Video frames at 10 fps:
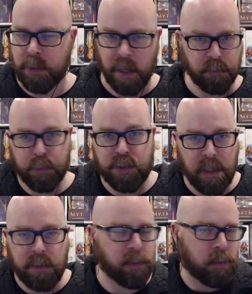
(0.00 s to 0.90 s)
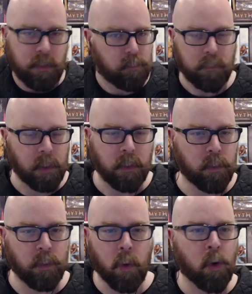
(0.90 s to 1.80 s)
100% is the
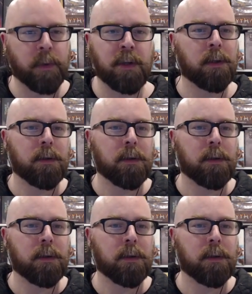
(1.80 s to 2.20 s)
normal